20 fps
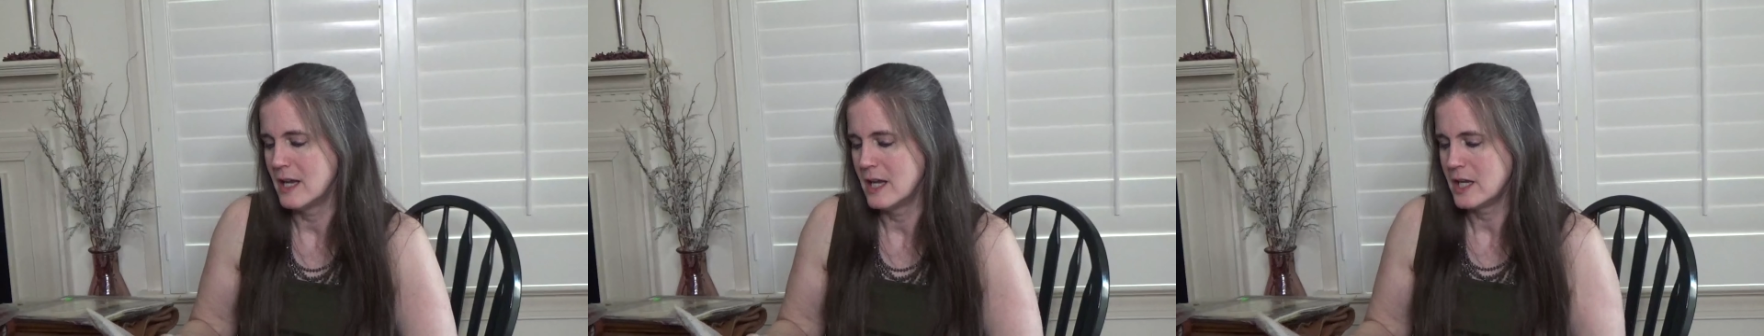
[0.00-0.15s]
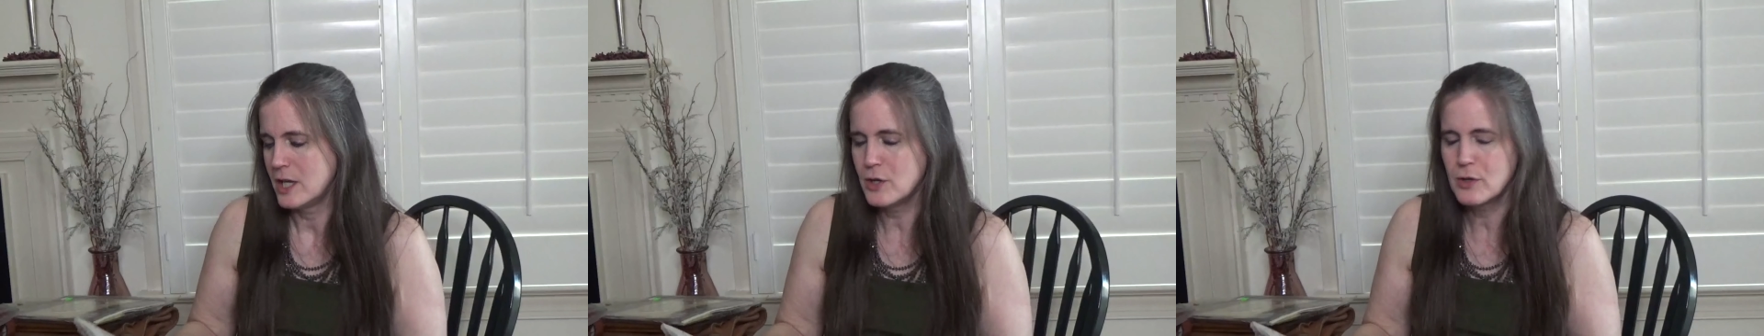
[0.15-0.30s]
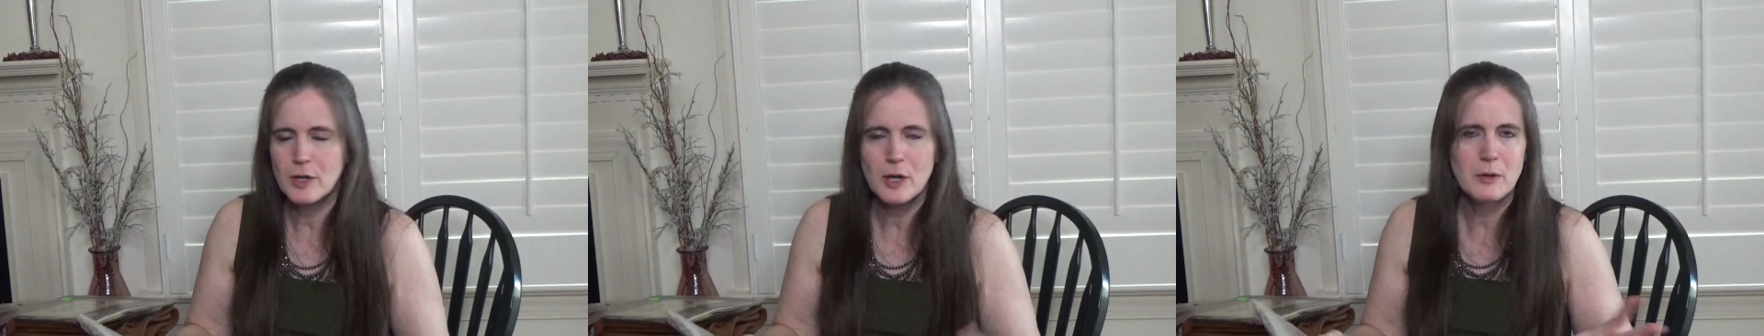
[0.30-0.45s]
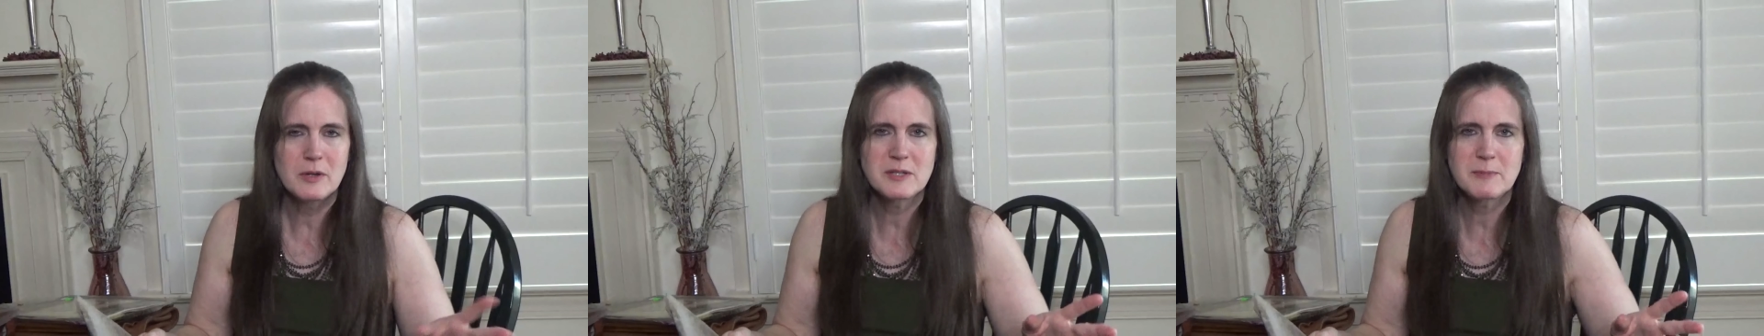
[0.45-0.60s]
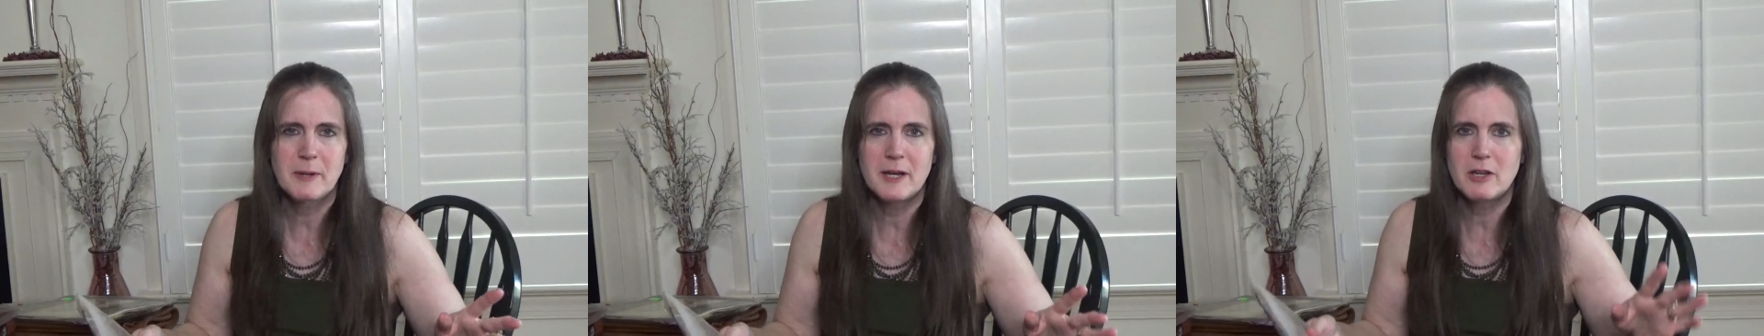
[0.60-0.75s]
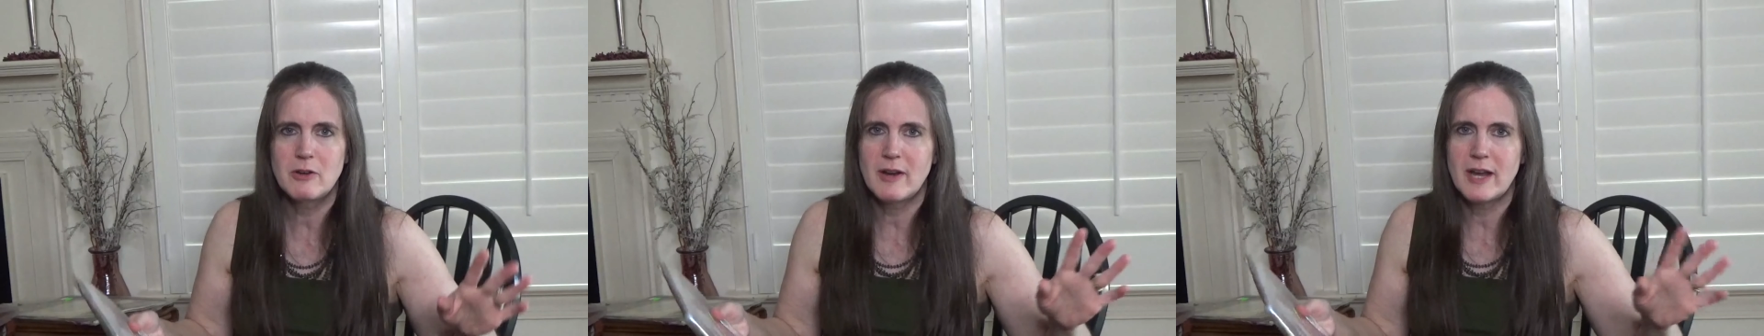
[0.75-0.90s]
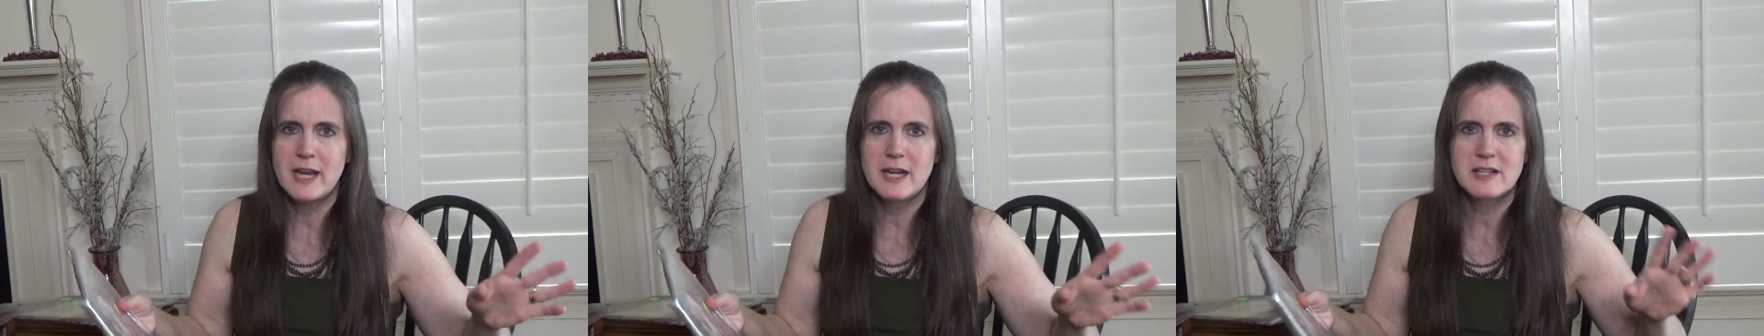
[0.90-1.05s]
You can always buy
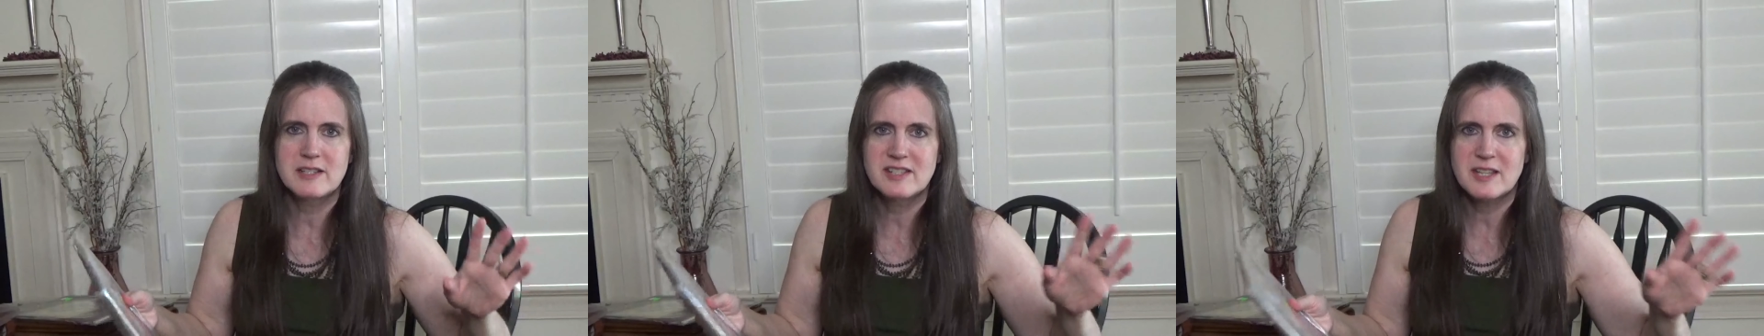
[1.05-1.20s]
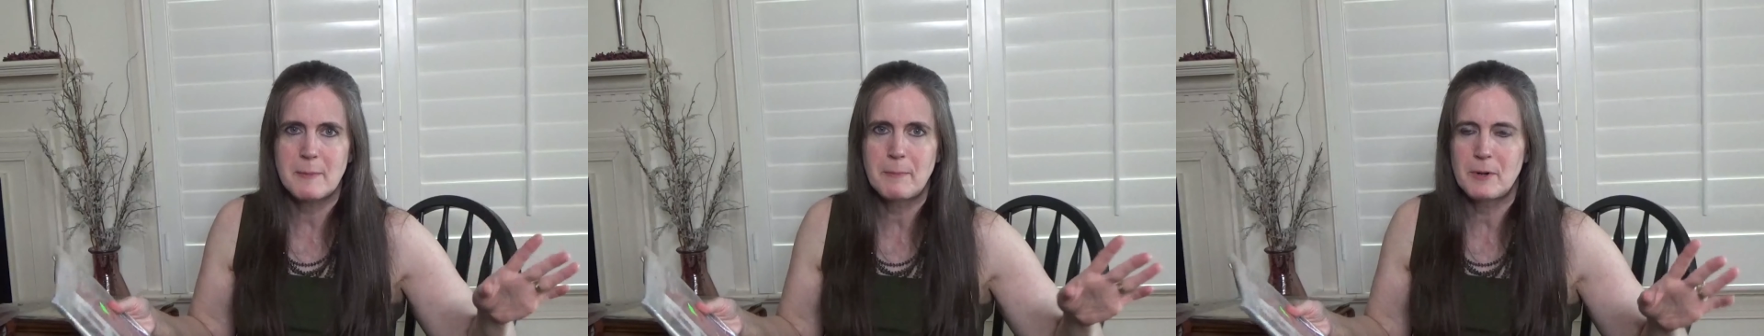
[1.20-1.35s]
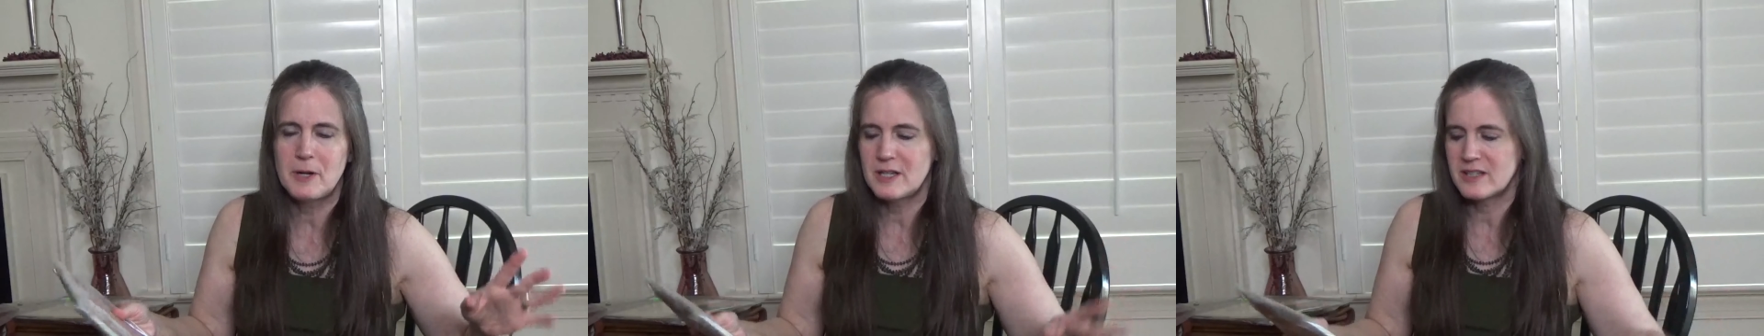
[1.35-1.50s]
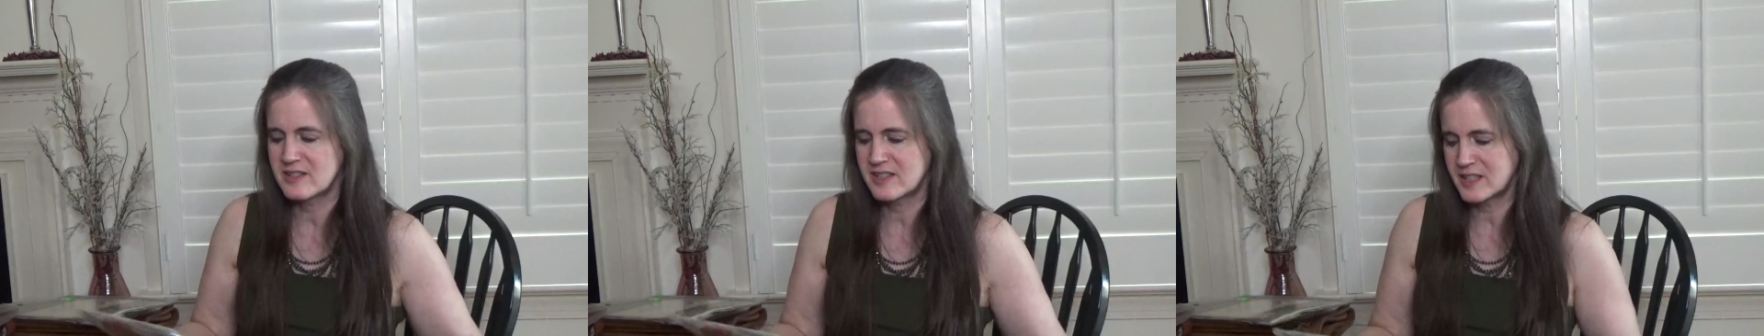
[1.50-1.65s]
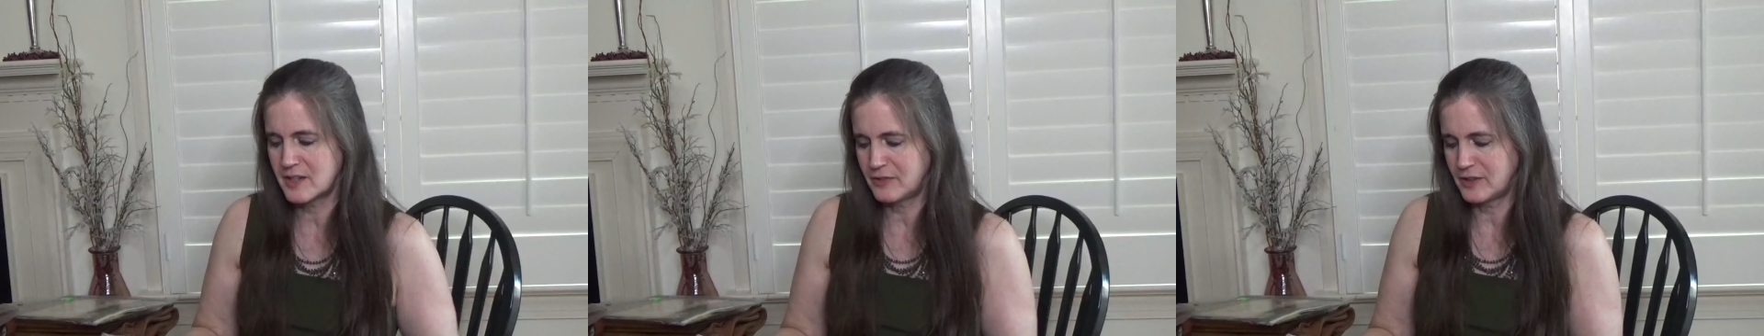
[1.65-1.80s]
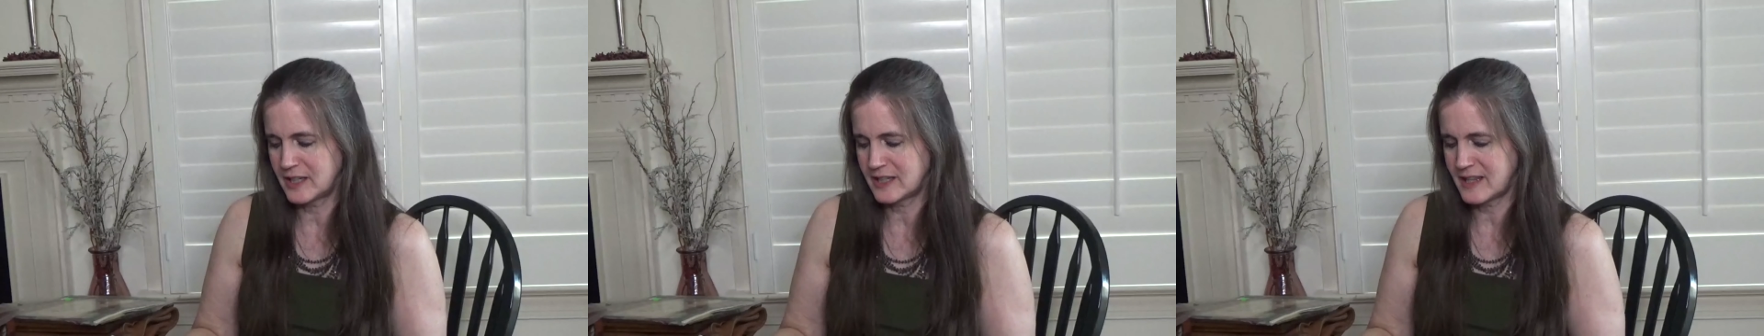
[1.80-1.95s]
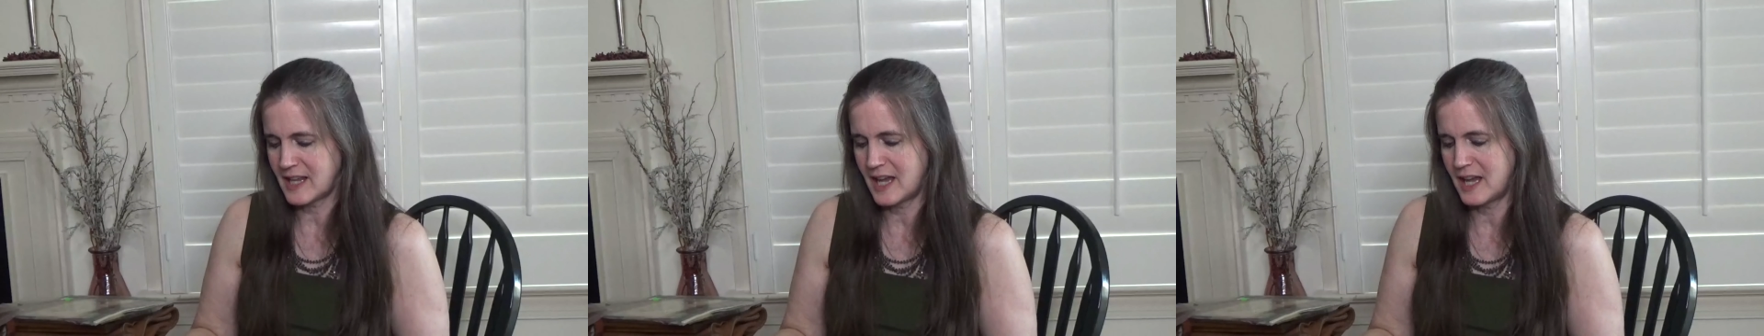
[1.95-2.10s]
your Ada separate and stuff
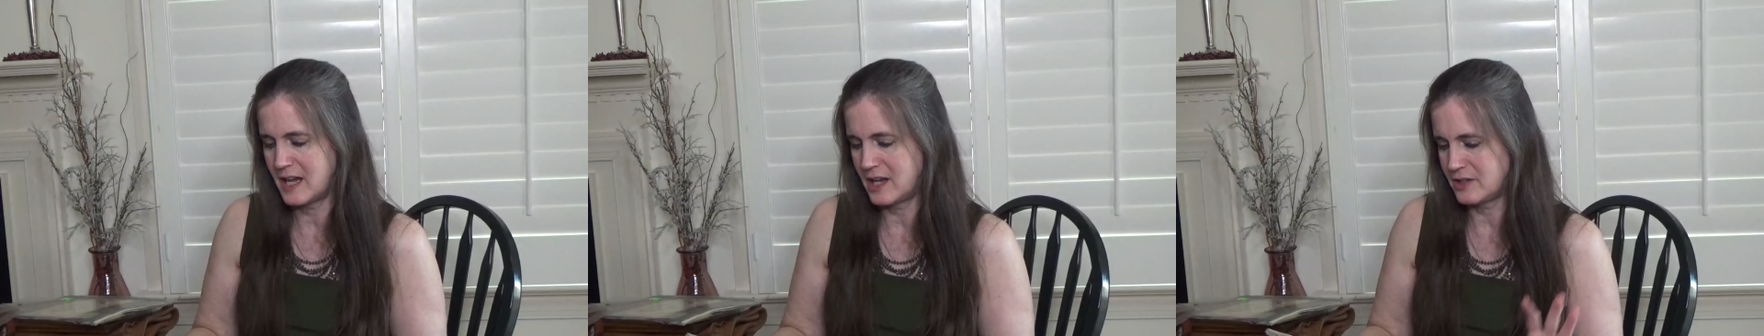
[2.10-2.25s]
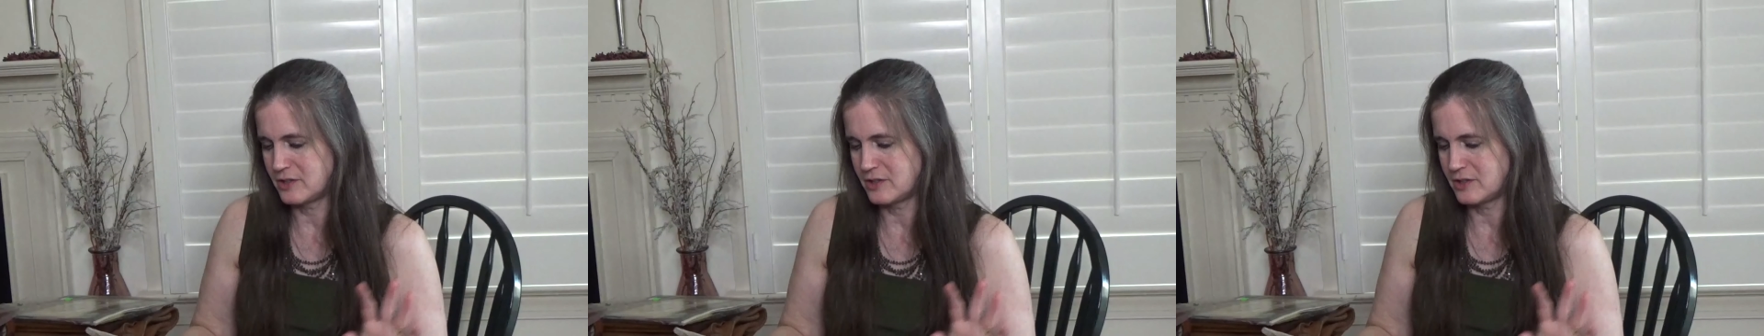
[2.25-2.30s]
like that,